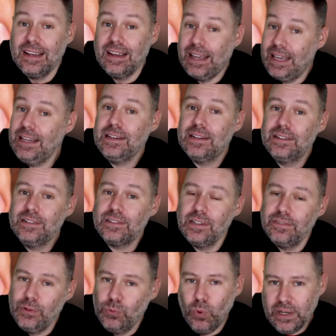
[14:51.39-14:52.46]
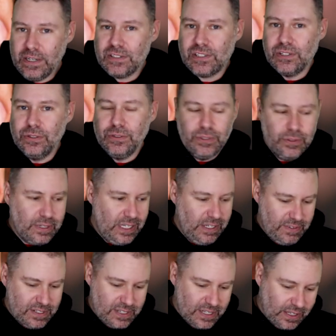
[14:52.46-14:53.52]
And if you wanted to, you could even
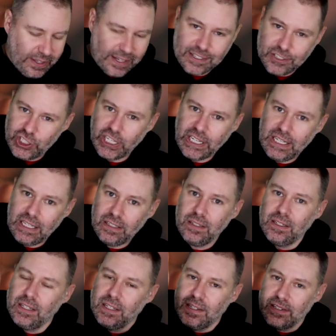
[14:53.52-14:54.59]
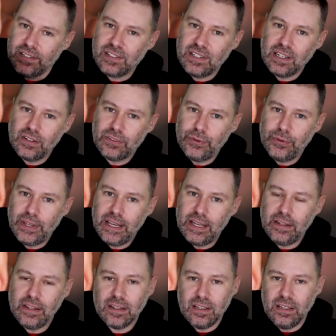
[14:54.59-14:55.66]
take like a chain, stick it through the head of
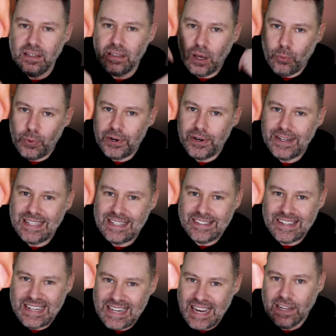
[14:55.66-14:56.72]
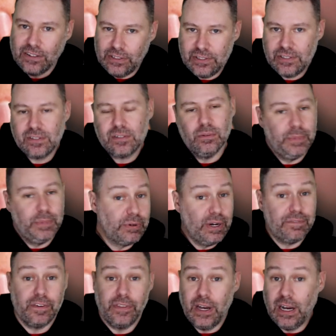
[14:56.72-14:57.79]
the key and wear it as a necklace. It'd be great
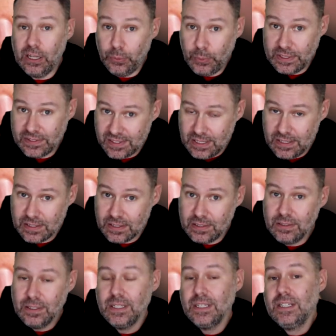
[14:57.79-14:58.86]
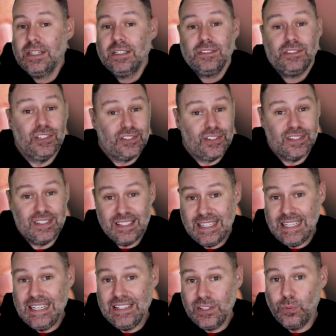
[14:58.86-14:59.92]
for the Halloween season, just as an
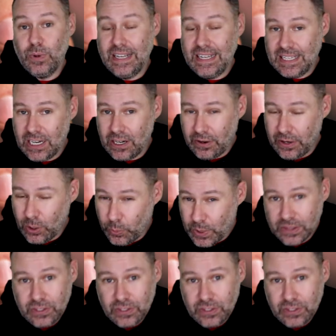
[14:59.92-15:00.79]
easy way to carry it with